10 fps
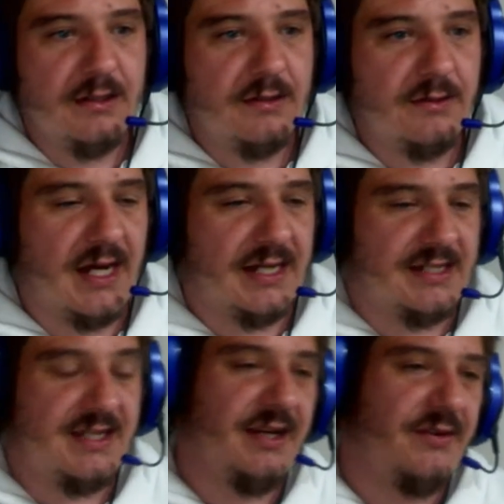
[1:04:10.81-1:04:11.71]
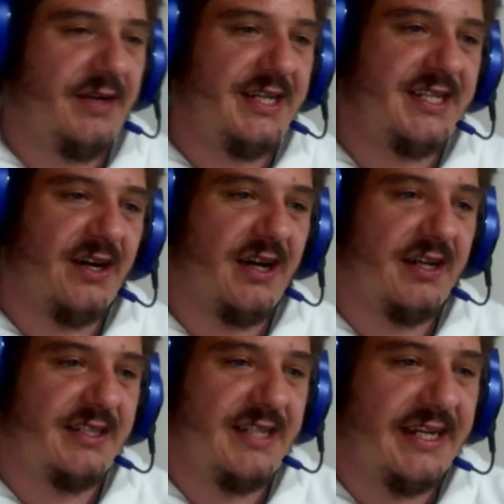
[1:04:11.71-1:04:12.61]
Right, so the
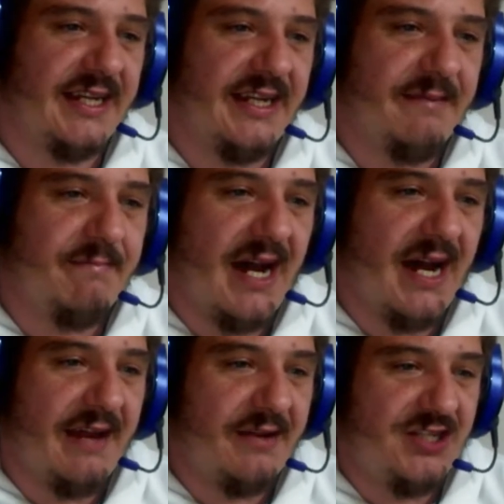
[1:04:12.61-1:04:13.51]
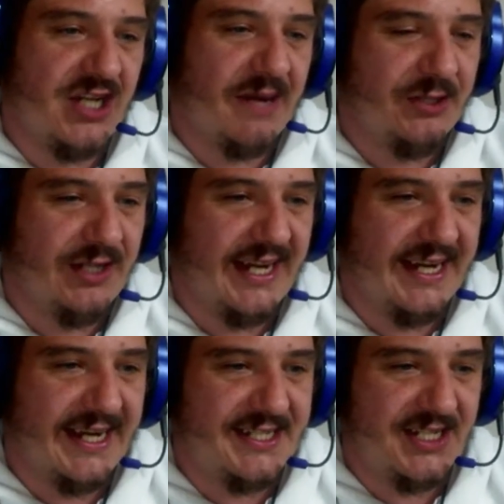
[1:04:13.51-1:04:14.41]
restart taken in by Jumbo
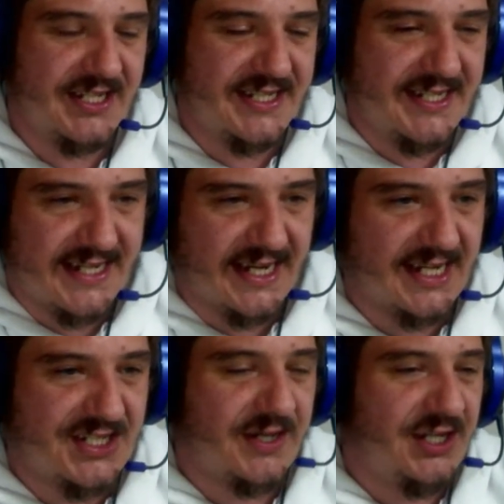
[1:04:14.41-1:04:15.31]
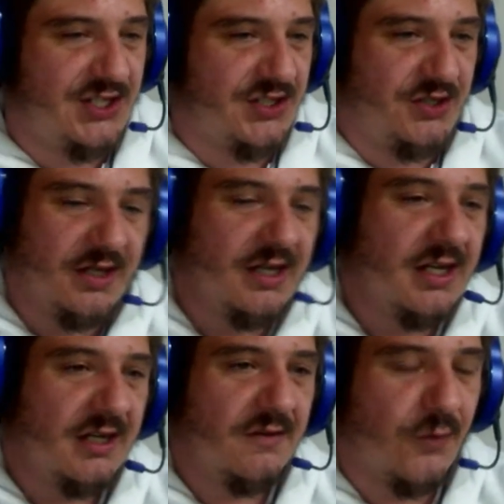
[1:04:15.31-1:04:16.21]
Linga just inside his 22
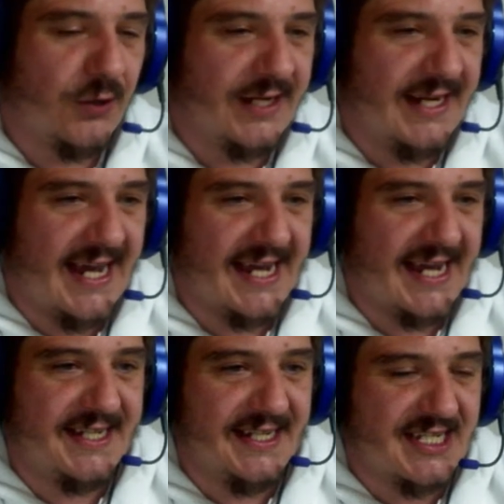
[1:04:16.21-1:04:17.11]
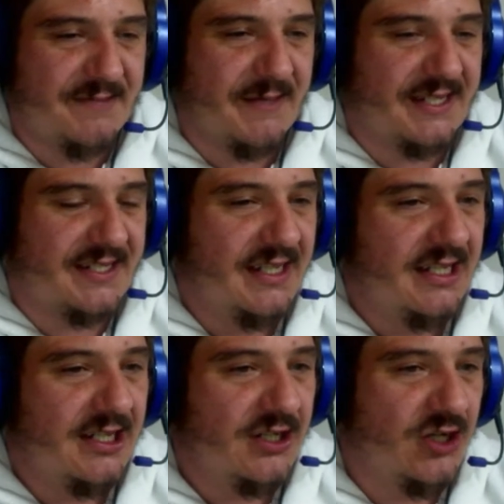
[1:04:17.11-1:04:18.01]
for the Lions. Dylan Smith
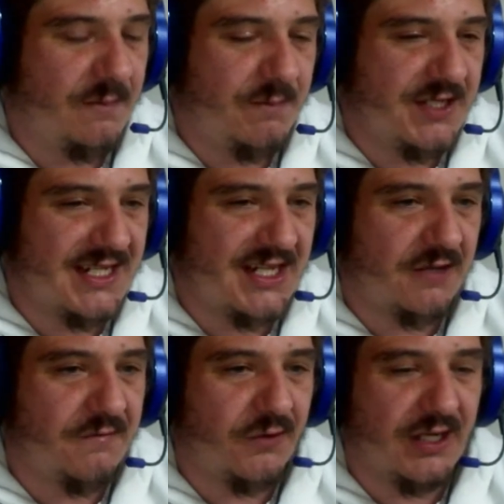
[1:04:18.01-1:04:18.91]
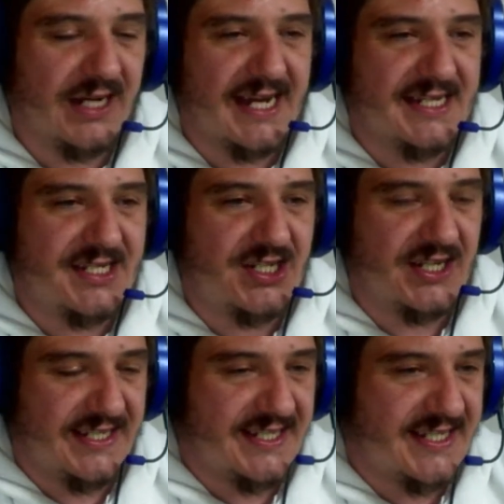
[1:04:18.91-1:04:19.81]
got possession for the Lions
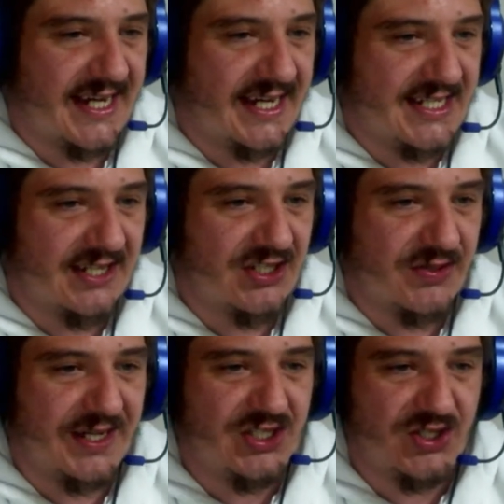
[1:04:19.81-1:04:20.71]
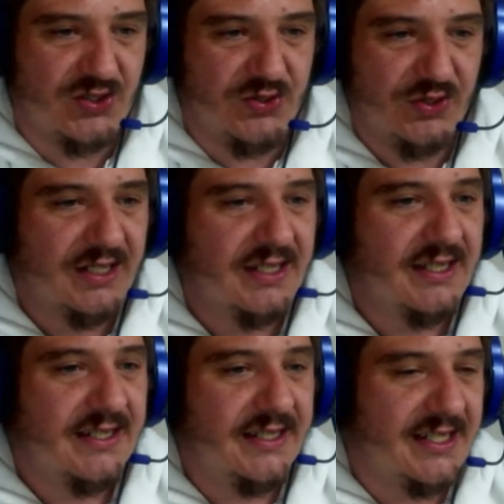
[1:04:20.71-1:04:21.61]
just inside his own 22.
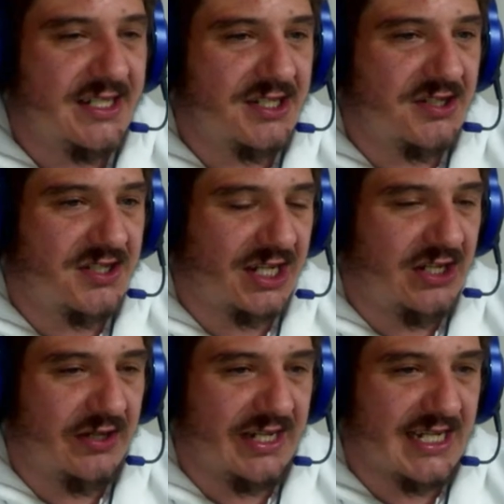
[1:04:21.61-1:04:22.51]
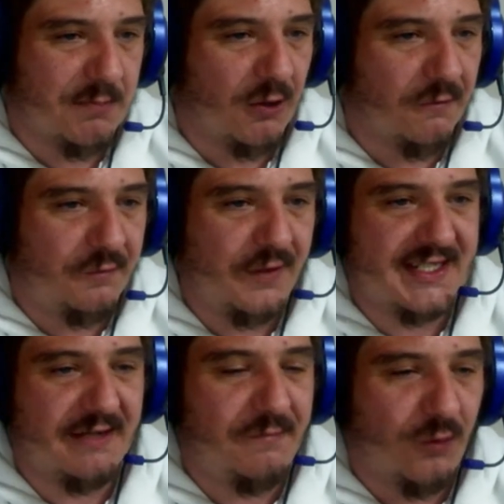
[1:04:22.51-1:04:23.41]
Needs to secure this ball
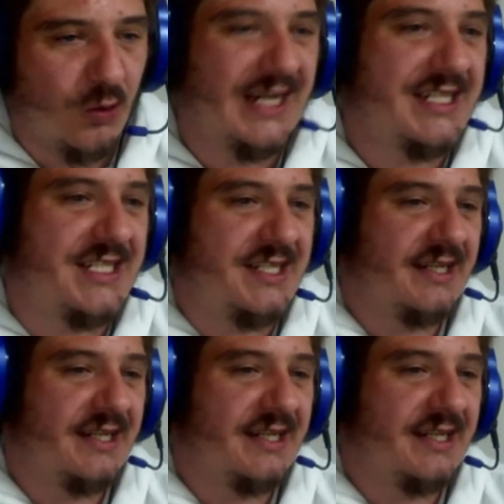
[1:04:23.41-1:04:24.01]
first and foremost.